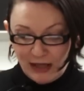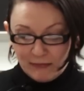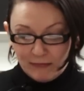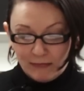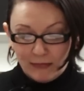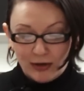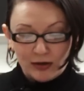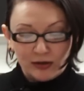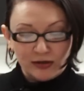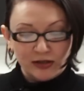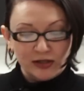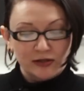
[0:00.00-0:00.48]

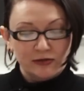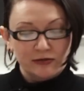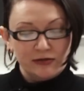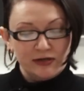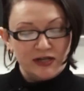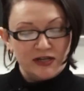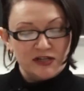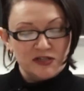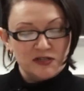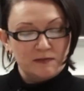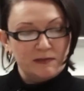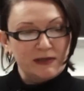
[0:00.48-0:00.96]
Martin
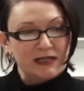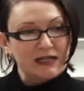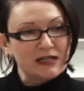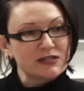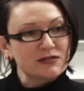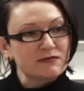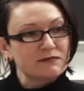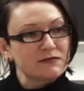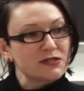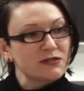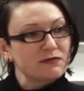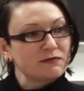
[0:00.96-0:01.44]
agrees
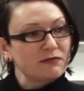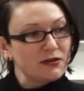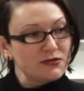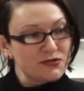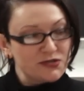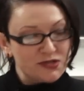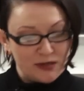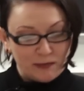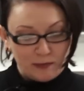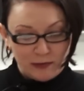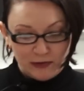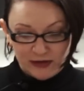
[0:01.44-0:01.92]
because of his
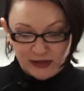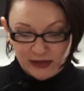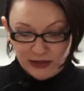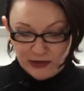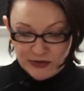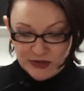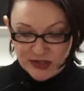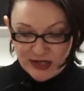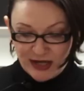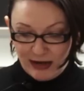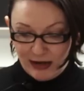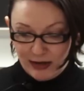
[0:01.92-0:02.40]
friendship with
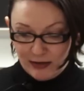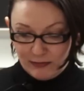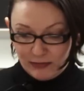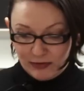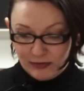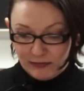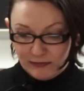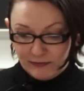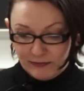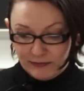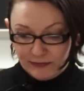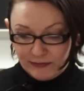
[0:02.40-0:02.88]
Glooskap.
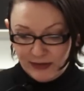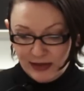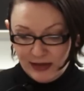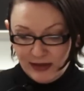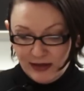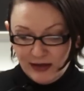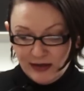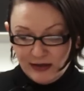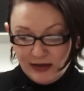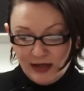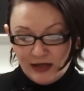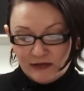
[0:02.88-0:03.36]

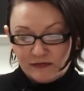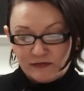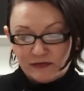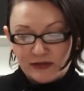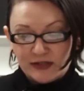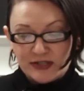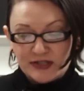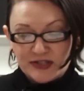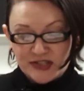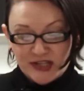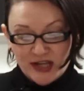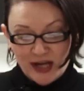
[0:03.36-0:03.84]
And for
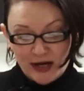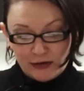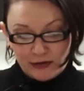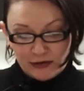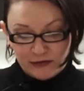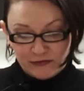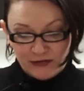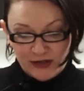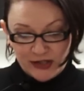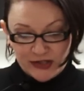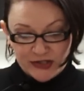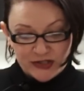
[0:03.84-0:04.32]
this
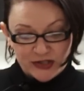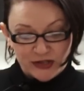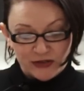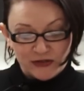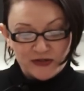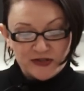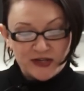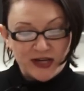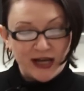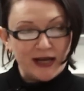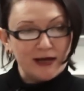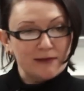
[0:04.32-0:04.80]
sacrifice,
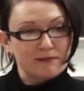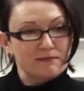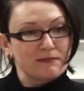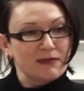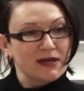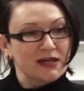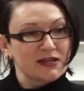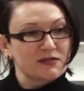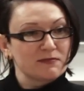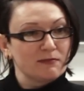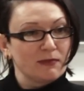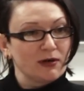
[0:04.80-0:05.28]
Glooskap
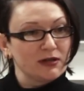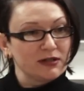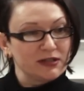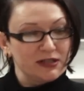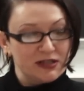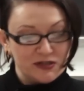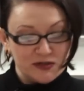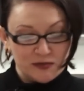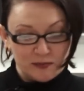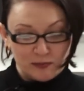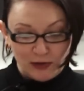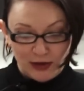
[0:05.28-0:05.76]
makes Martin
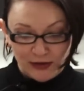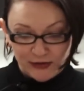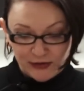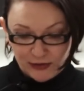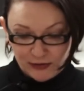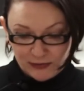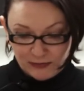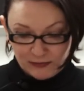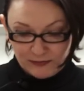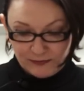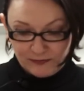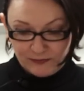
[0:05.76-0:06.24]
his
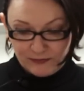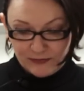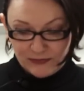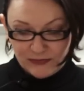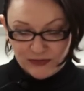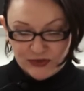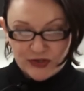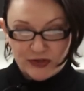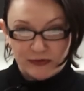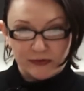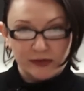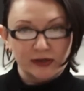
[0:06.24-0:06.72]
brother.
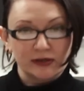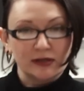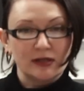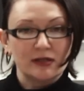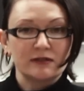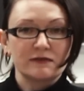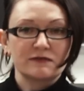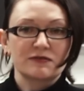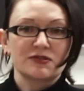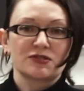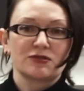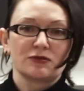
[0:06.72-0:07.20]
So in a
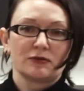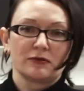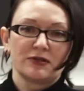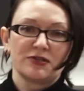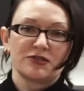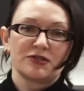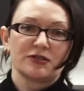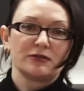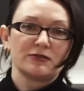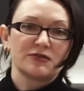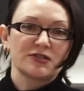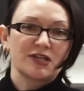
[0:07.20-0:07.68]
lot of
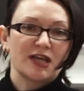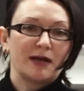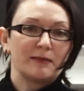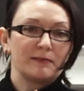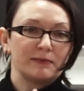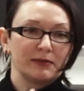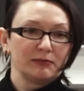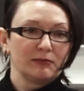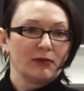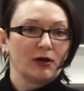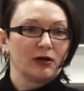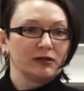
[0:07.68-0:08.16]
stories, Glooskap
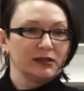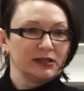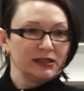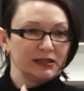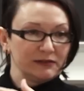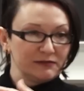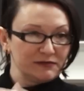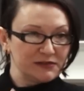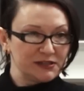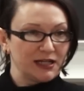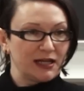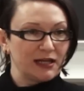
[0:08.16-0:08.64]
and Martin
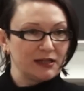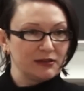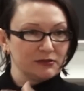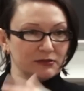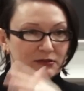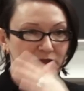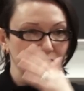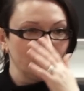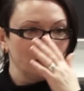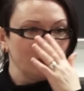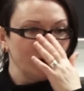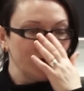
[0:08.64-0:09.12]
live
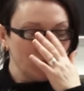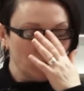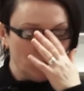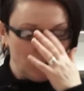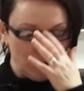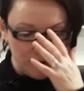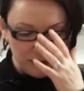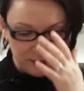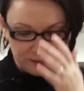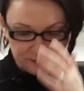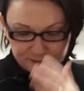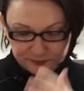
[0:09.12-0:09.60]
together in a
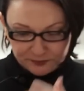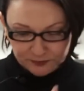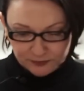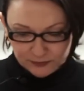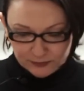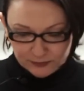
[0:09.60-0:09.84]
wigwam.